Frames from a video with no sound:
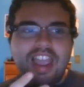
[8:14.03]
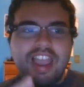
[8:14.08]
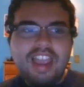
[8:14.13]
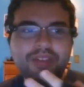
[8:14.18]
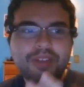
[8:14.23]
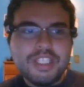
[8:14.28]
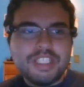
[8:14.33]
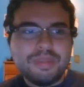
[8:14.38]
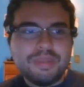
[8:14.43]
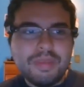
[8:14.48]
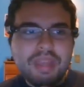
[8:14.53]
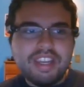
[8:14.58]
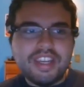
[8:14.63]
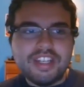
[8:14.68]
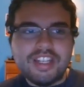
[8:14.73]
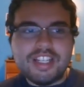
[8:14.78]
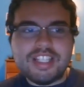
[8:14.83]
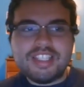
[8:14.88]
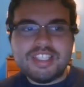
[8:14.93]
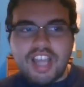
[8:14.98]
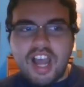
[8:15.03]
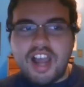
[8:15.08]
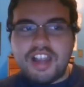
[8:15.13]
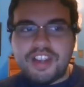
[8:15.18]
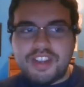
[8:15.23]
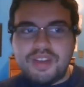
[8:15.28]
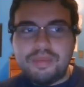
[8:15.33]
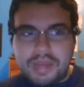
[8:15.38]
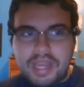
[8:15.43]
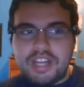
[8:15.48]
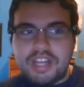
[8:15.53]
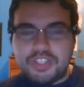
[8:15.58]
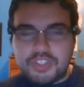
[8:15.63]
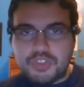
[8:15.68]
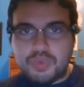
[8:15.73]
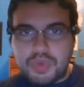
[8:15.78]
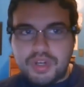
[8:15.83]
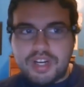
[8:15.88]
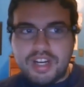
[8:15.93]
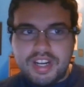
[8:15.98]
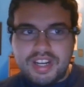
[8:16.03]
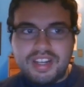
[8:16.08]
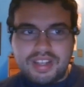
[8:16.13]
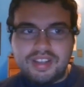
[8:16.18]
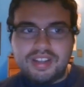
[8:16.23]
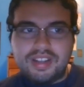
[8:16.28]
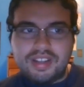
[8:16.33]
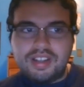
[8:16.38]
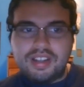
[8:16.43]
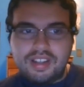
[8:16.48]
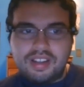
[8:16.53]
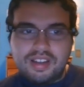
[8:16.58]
and he was making a documentary